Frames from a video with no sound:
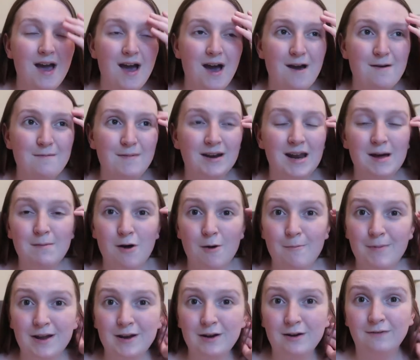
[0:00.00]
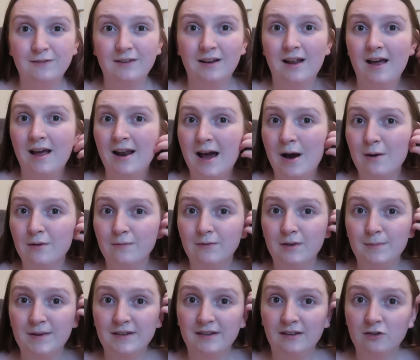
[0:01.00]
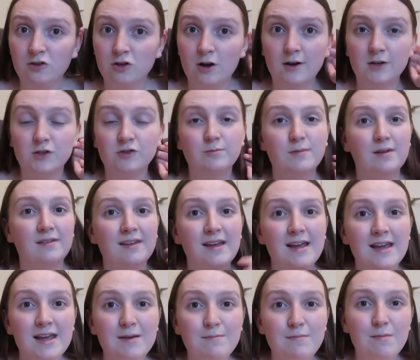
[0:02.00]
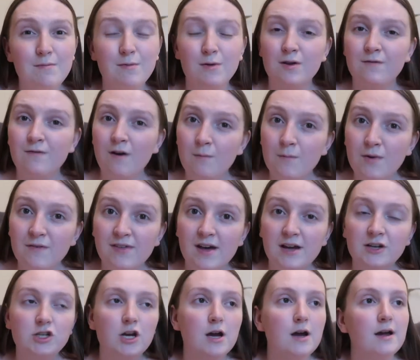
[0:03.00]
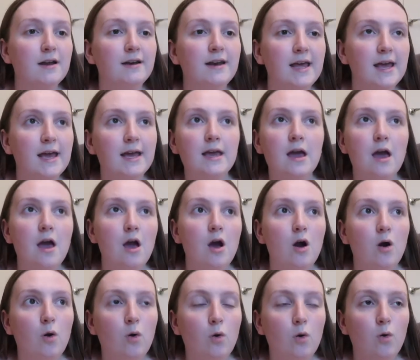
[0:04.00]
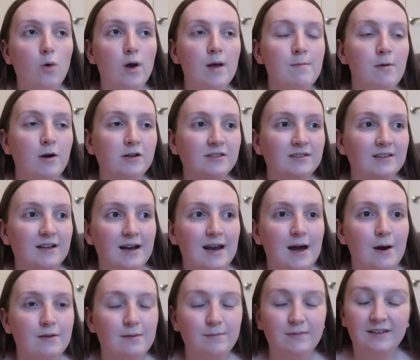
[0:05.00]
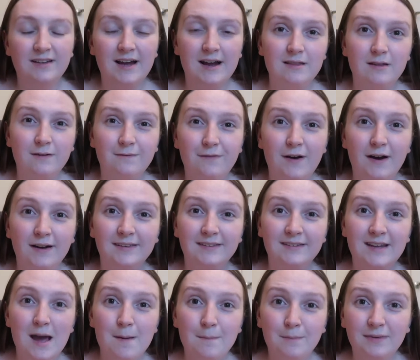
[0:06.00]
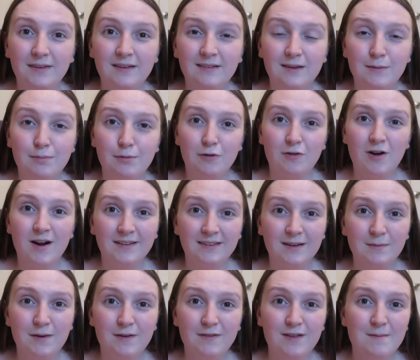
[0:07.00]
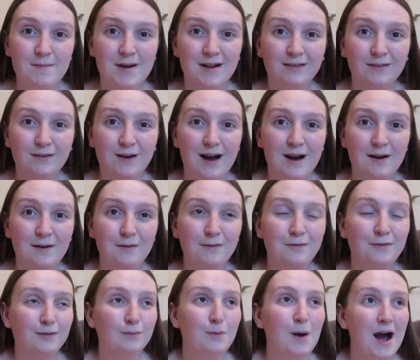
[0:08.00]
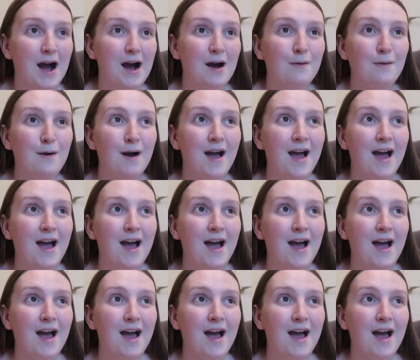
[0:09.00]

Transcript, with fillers: um, and that might be enough to allow them to be discharged from the team and move on with their journey journey, or it might just allow them to take the first steps into progressing with their mental health as well.